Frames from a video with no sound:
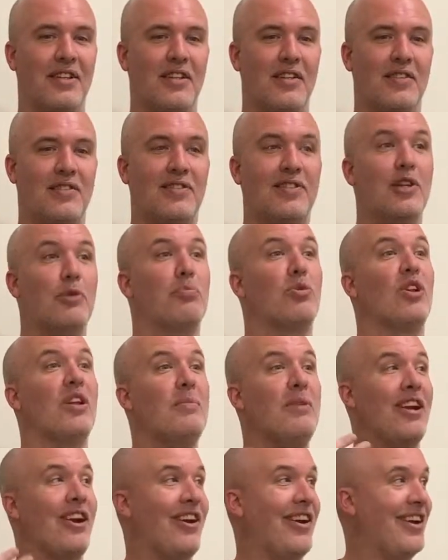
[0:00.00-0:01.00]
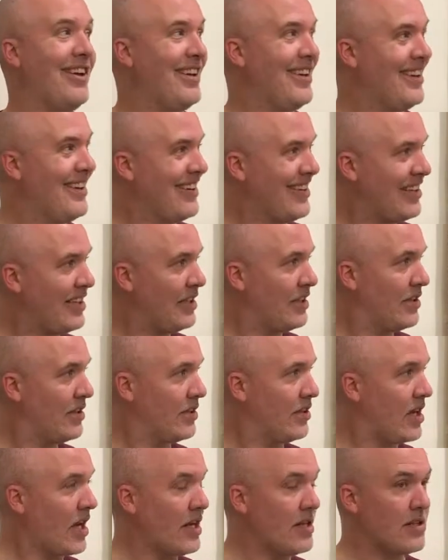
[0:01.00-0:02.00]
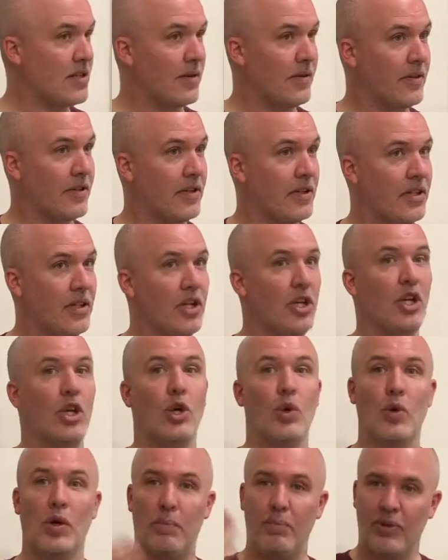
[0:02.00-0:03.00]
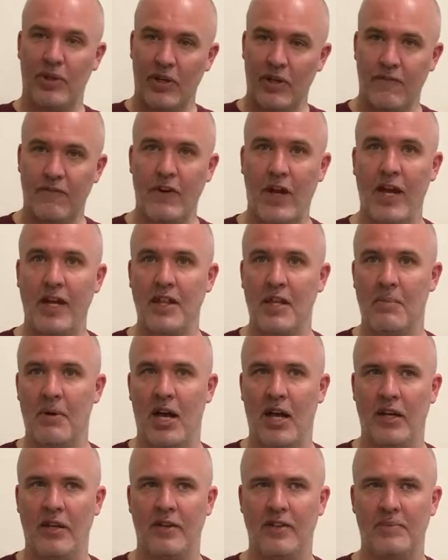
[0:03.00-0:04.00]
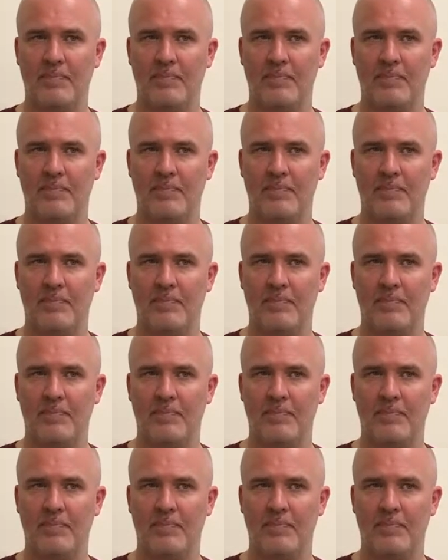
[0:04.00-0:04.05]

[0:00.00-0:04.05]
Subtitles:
still preliminary. Right? We're purifying the mind.